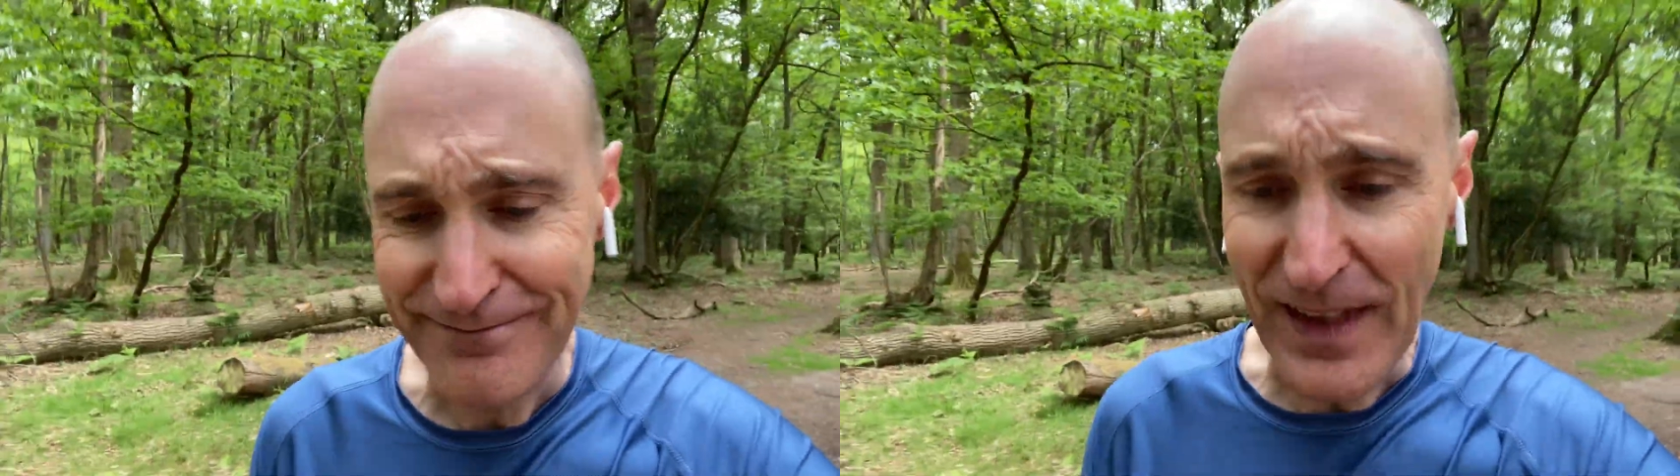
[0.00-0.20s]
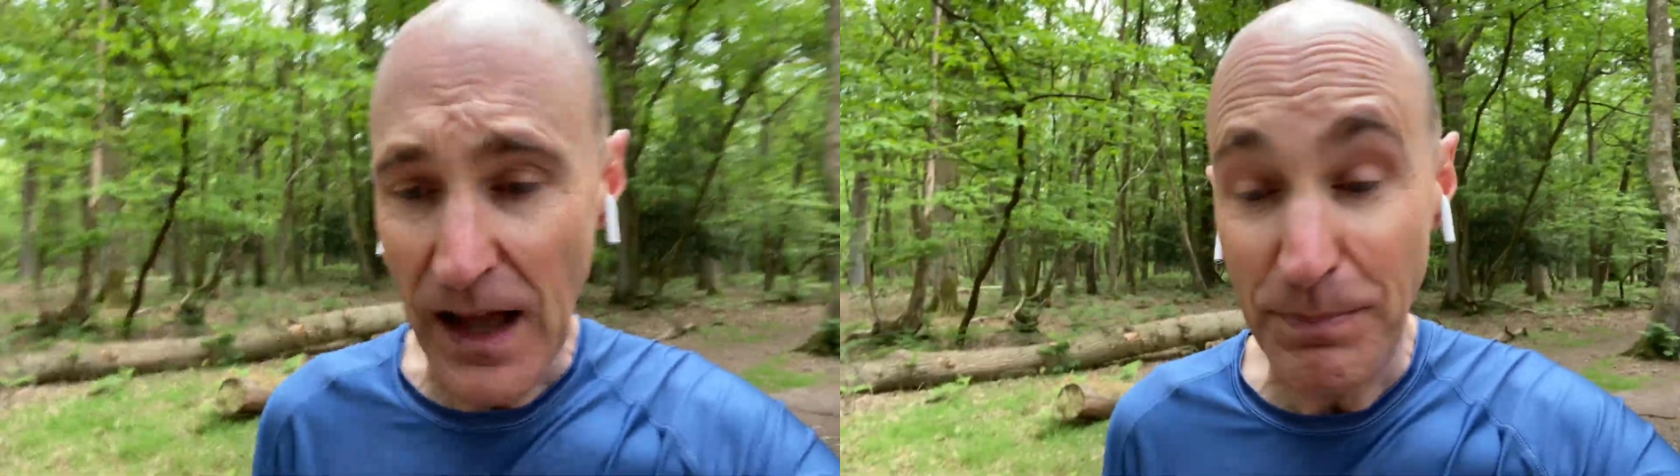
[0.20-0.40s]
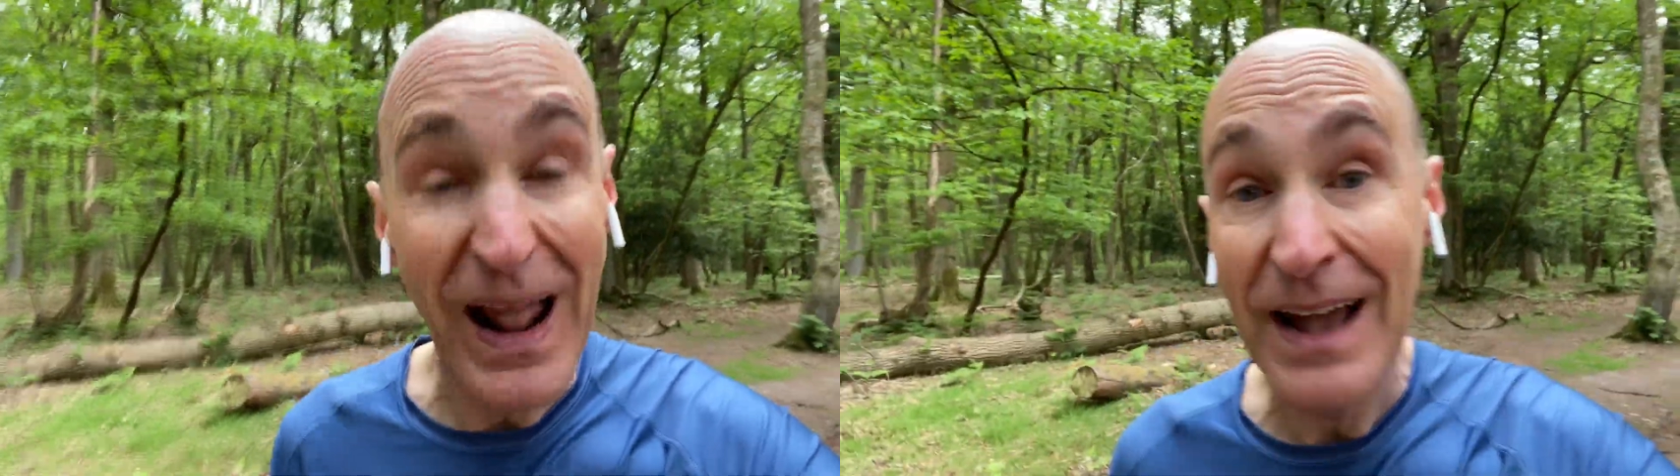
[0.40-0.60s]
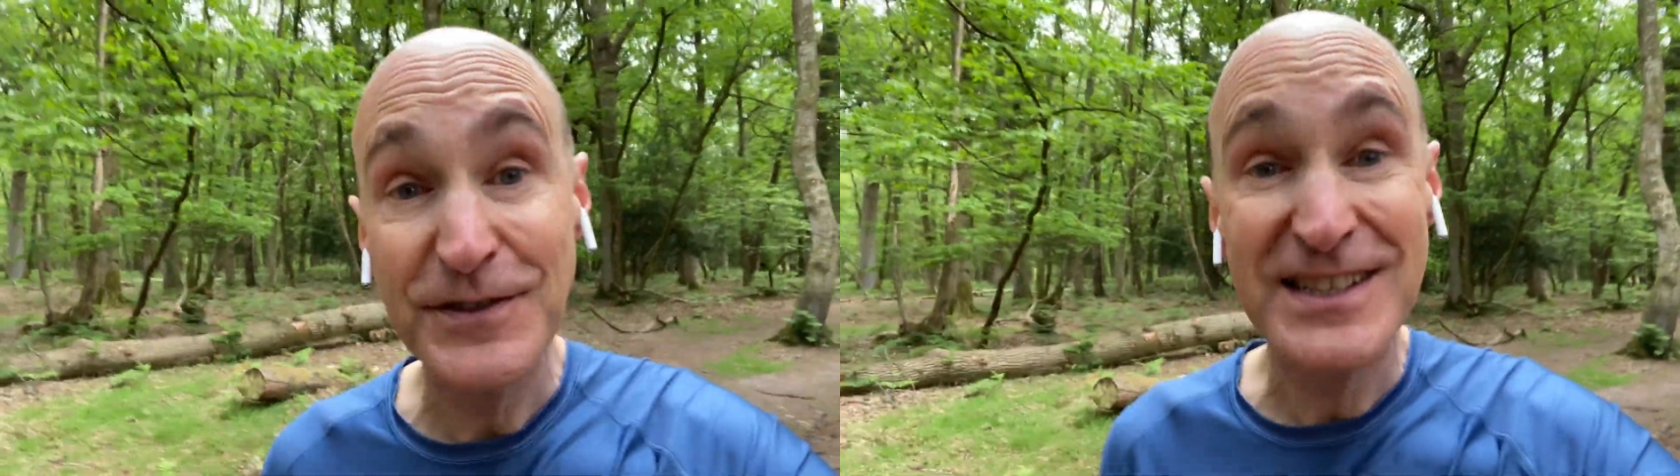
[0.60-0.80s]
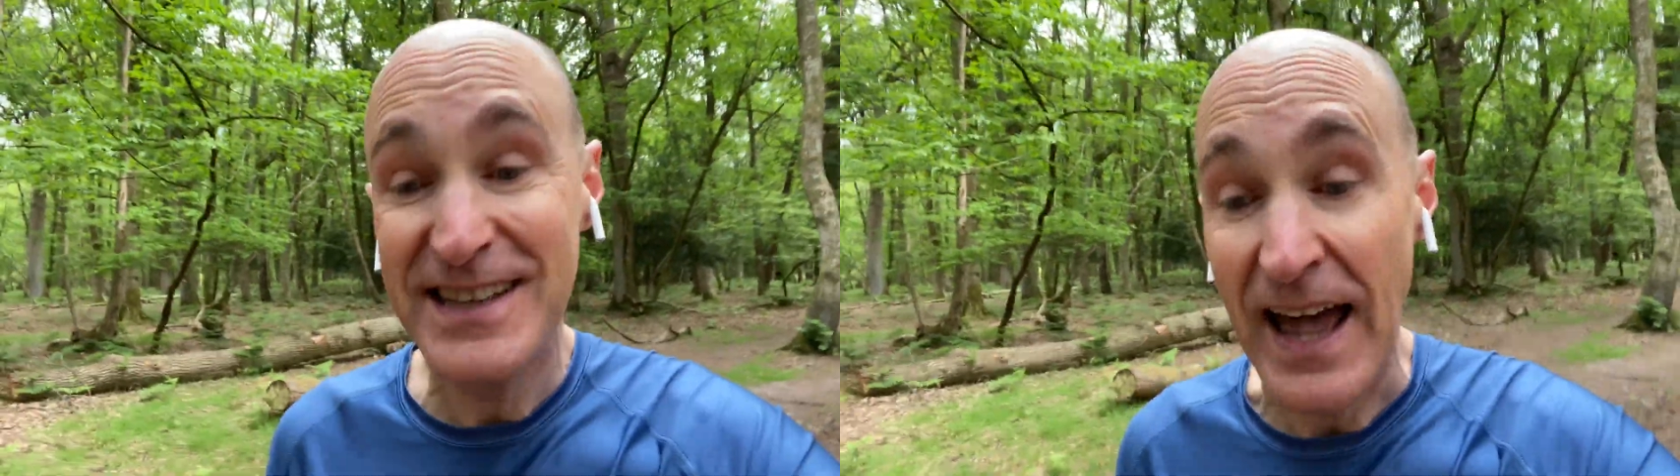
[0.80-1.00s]
But I have
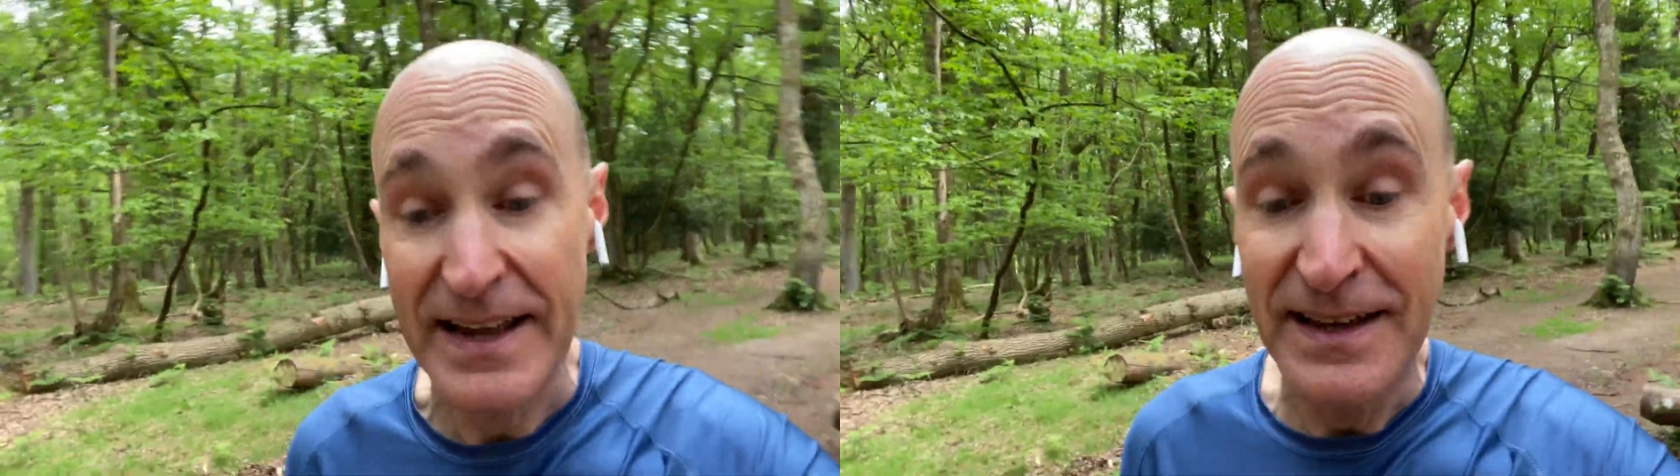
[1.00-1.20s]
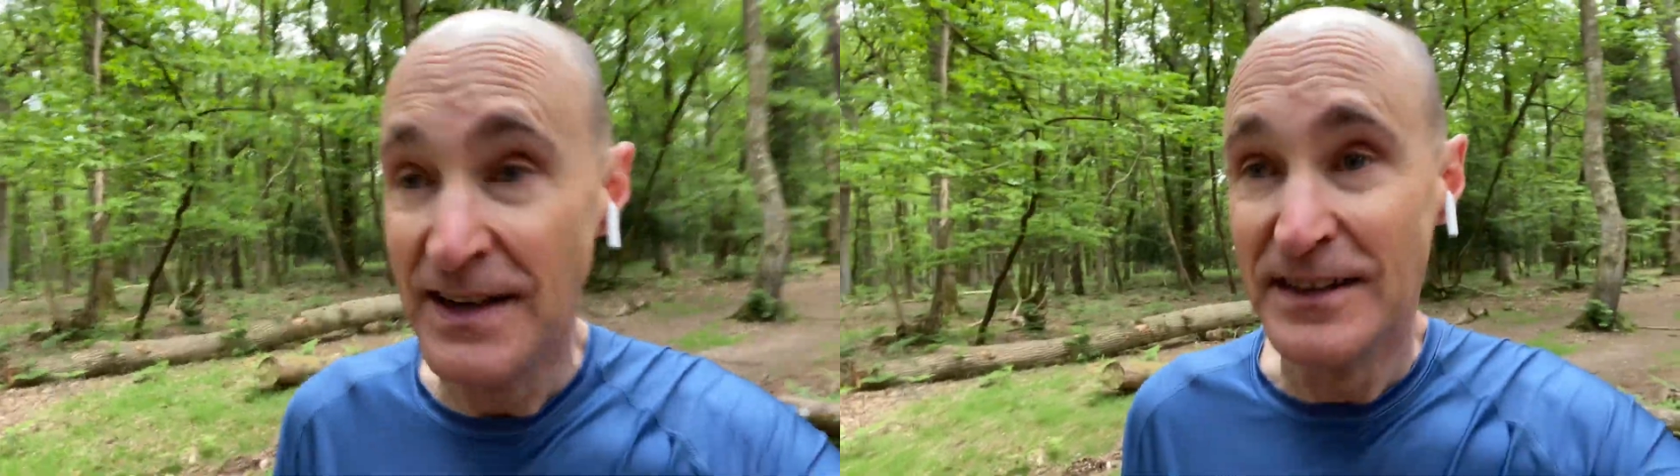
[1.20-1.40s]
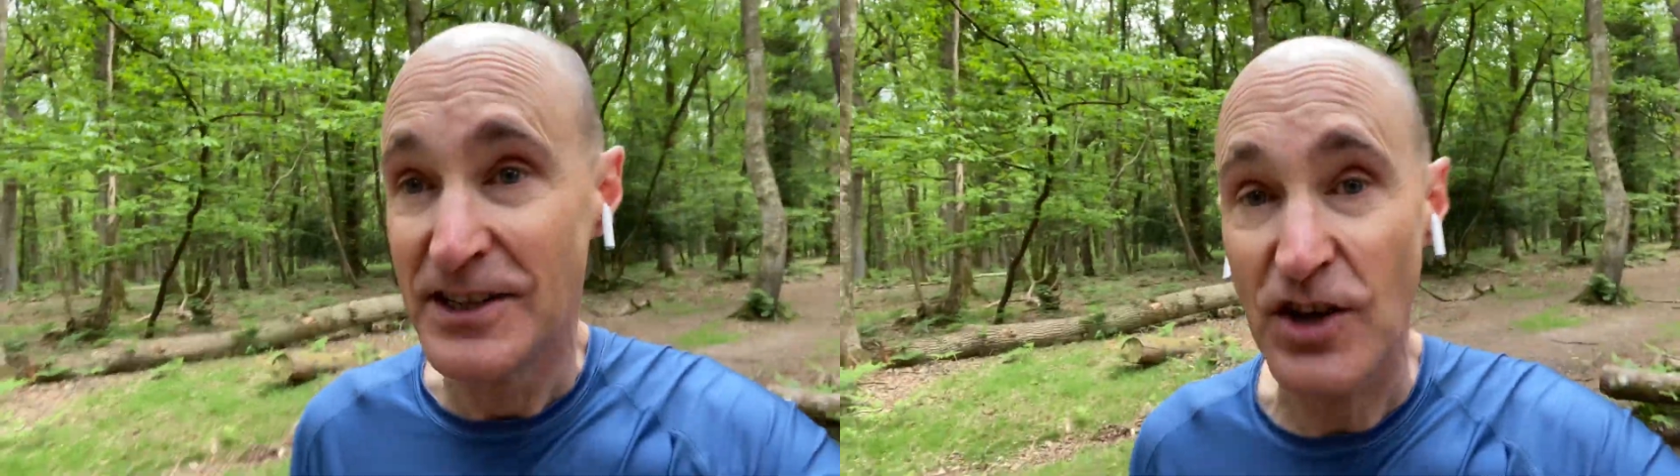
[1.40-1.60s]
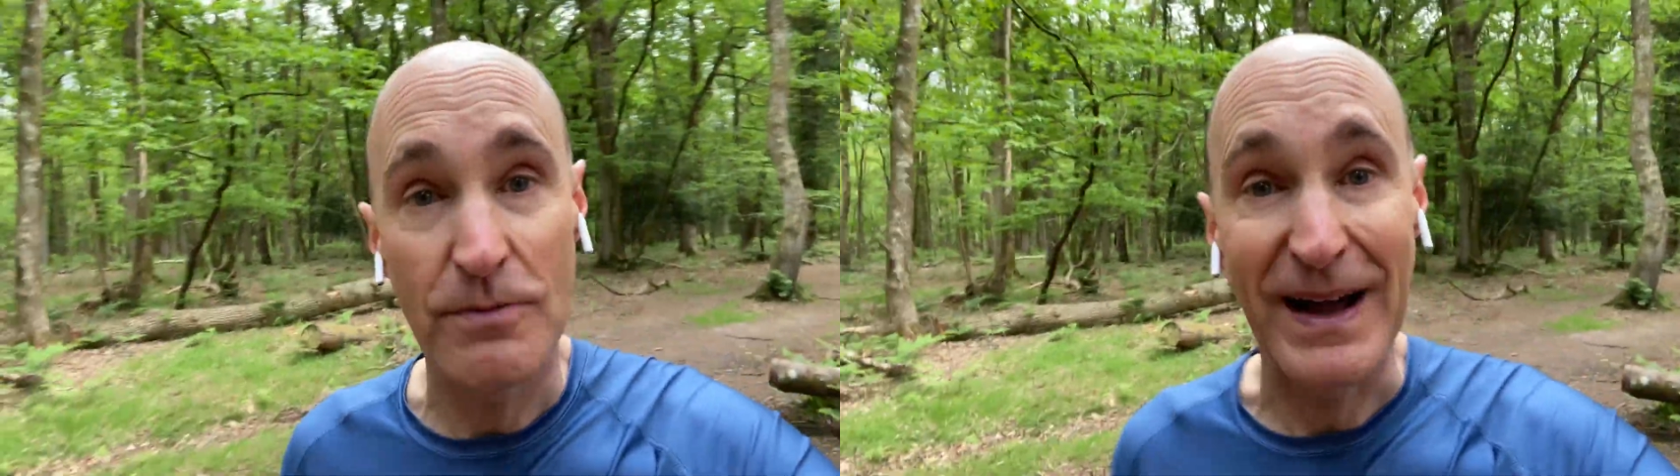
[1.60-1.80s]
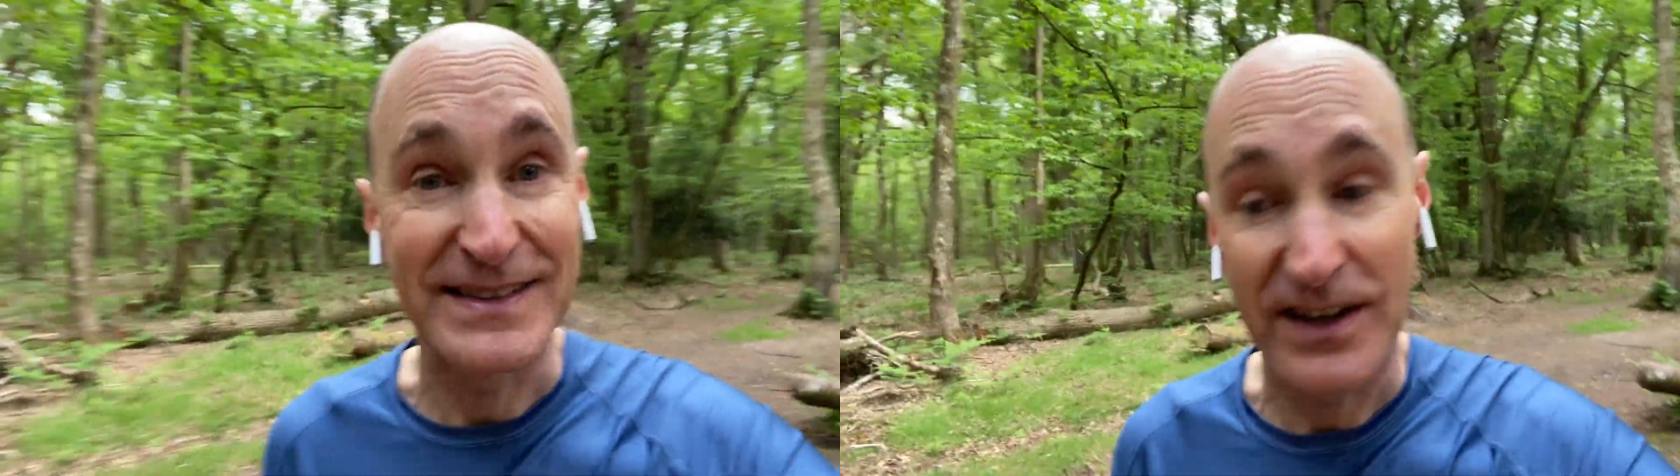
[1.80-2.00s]
to say, just going
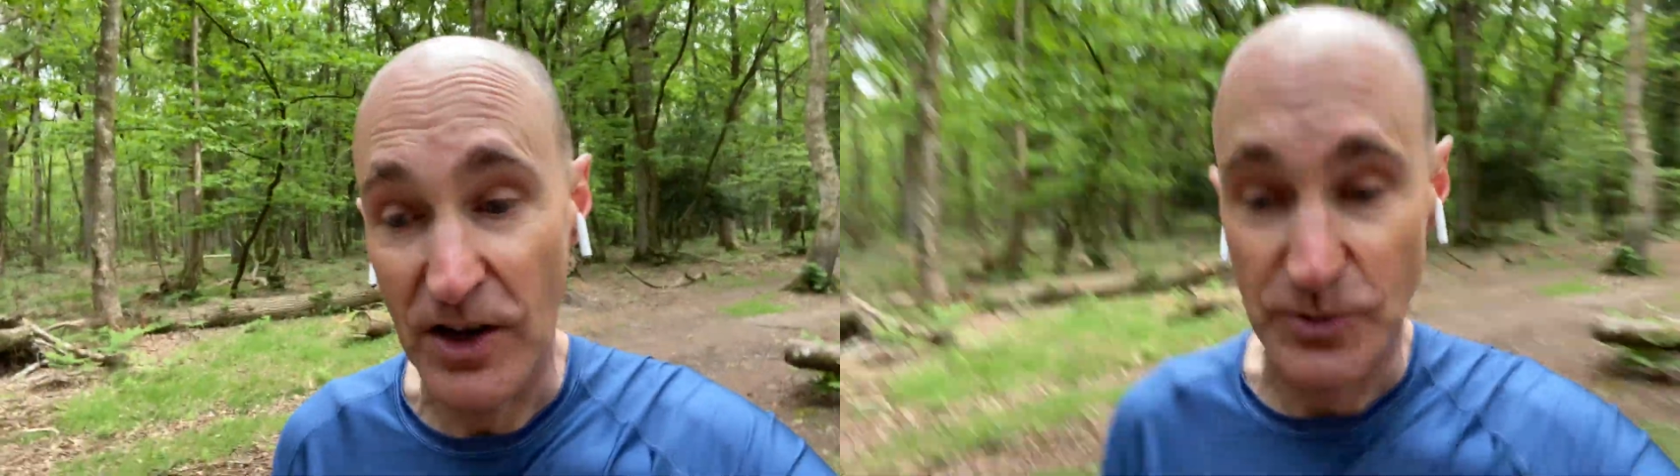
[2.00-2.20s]
back to last